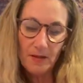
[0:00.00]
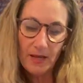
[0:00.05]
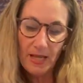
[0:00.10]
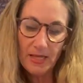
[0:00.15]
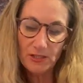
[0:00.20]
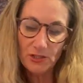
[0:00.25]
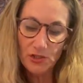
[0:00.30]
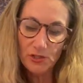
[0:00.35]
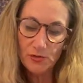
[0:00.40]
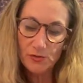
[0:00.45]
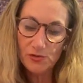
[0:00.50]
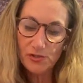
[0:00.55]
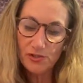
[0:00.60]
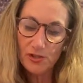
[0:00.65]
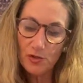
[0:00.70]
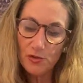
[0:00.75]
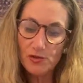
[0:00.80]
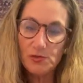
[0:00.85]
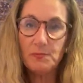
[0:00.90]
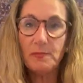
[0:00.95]
and use
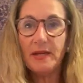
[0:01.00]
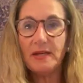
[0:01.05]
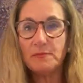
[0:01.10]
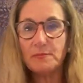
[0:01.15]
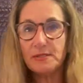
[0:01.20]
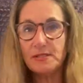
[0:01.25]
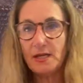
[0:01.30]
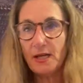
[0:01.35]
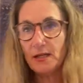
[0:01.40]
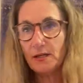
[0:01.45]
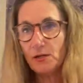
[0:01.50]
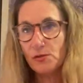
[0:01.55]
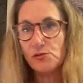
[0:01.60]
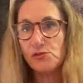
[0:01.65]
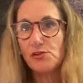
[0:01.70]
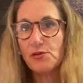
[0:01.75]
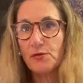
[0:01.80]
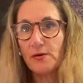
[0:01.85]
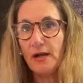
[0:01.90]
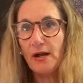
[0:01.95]
those baked
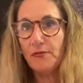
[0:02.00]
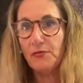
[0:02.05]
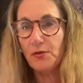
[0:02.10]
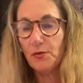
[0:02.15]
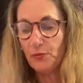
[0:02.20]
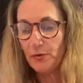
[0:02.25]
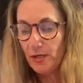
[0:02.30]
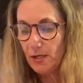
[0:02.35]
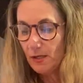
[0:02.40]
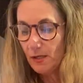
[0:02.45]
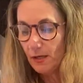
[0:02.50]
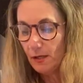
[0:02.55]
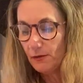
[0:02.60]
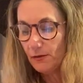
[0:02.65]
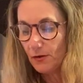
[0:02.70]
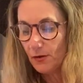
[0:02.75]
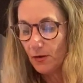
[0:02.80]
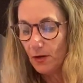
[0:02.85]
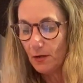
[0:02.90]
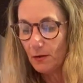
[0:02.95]
potatoes throughout the week,
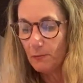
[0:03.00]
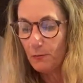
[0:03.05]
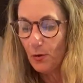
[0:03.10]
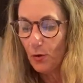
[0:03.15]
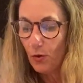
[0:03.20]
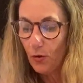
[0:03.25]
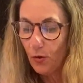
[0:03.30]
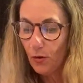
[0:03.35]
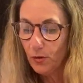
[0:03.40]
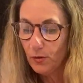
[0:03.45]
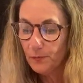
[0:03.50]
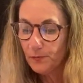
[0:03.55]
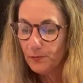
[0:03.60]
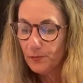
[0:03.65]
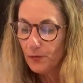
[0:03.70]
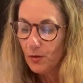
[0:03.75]
either on a bowl